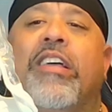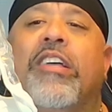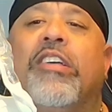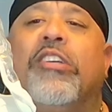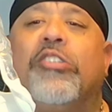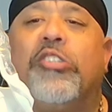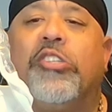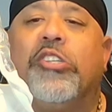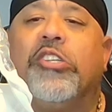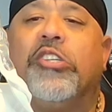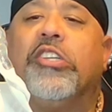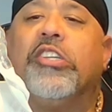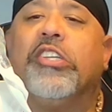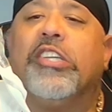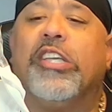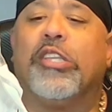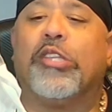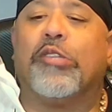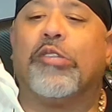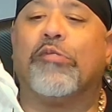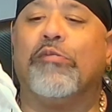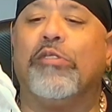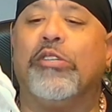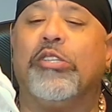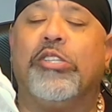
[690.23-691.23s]
she can get
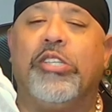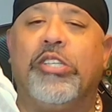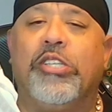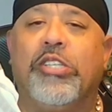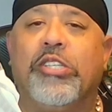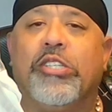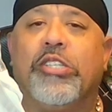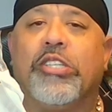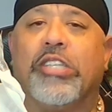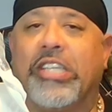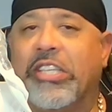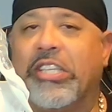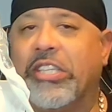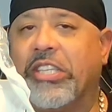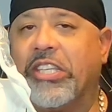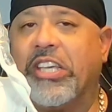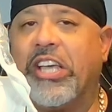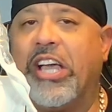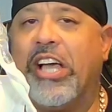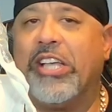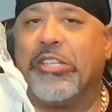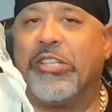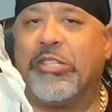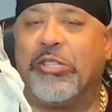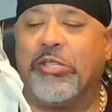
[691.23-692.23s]
3 cheeses on the
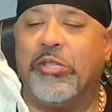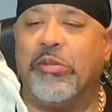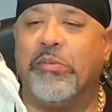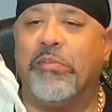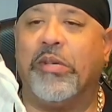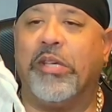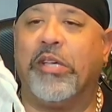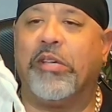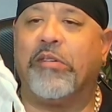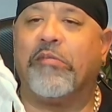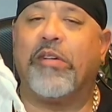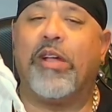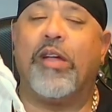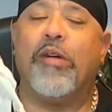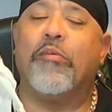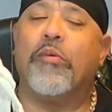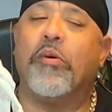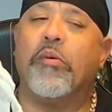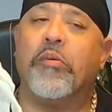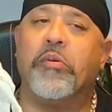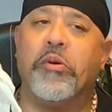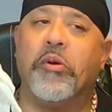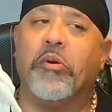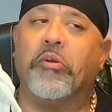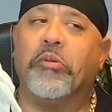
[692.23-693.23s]
costuming, right? Where
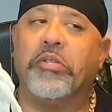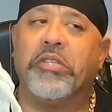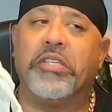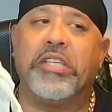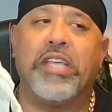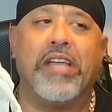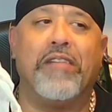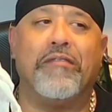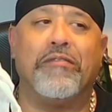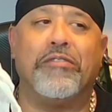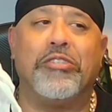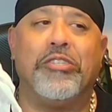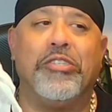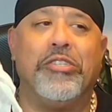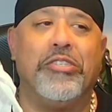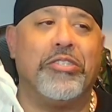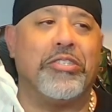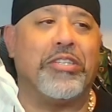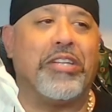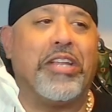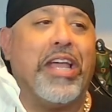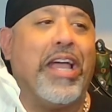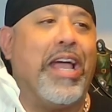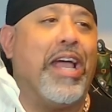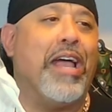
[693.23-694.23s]
we only gave a 1.5 cheese
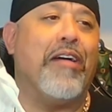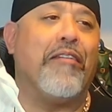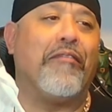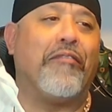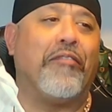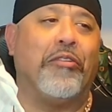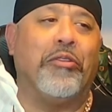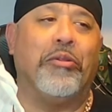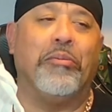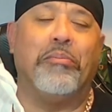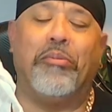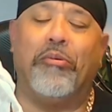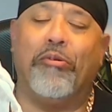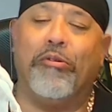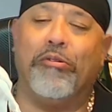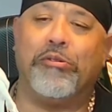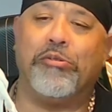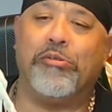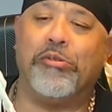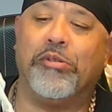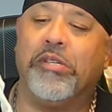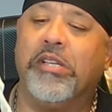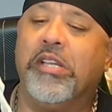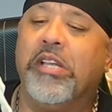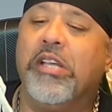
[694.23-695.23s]
on the
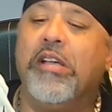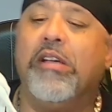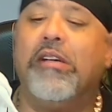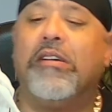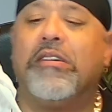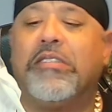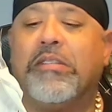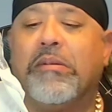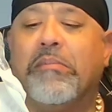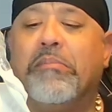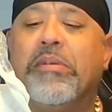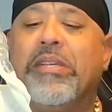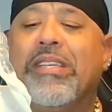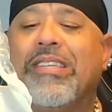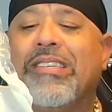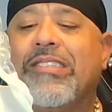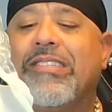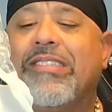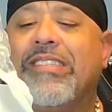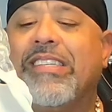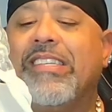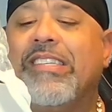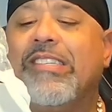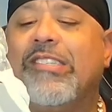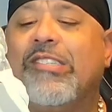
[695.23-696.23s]
portrait, because I'm being
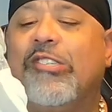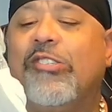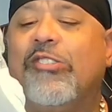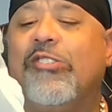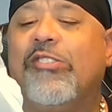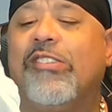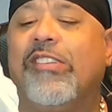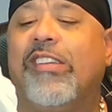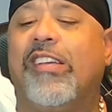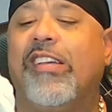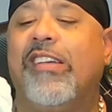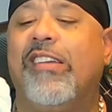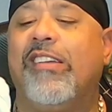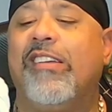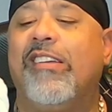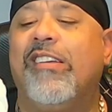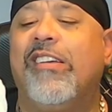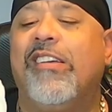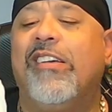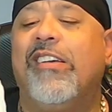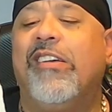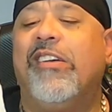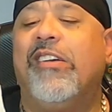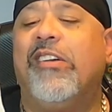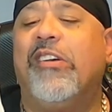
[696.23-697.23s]
stingy today.
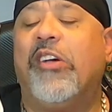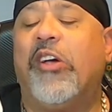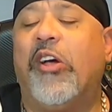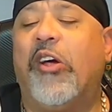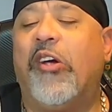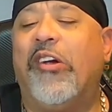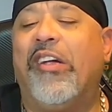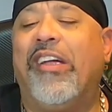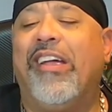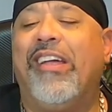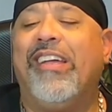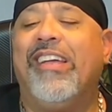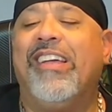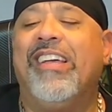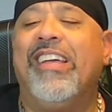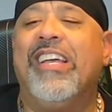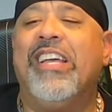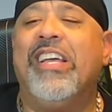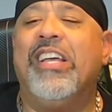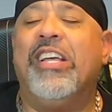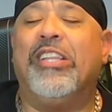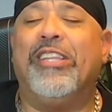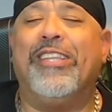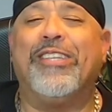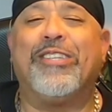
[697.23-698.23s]
All right,
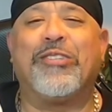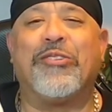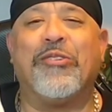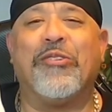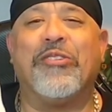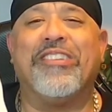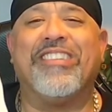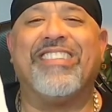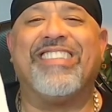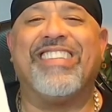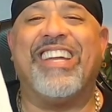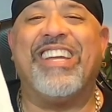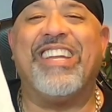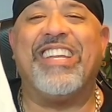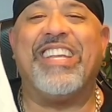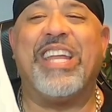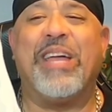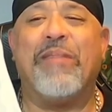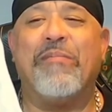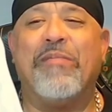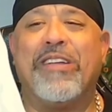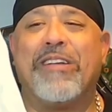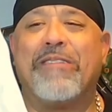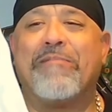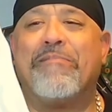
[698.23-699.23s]
let's go to
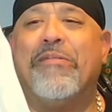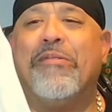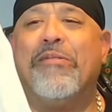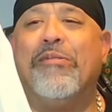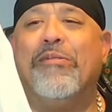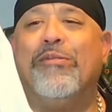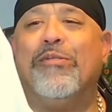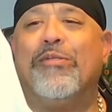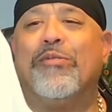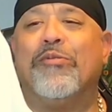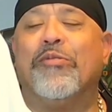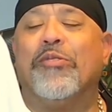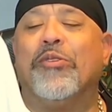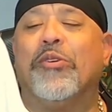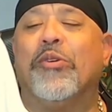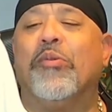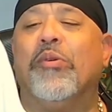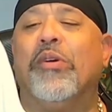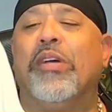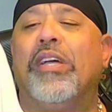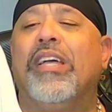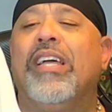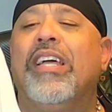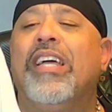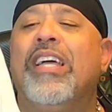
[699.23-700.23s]
dynamic pose real
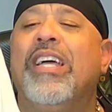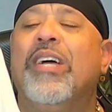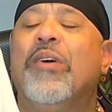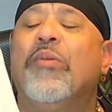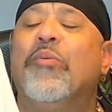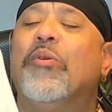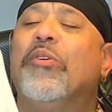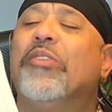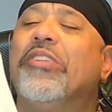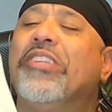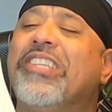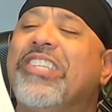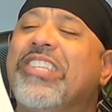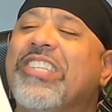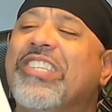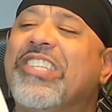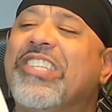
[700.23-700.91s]
quick. Well, this is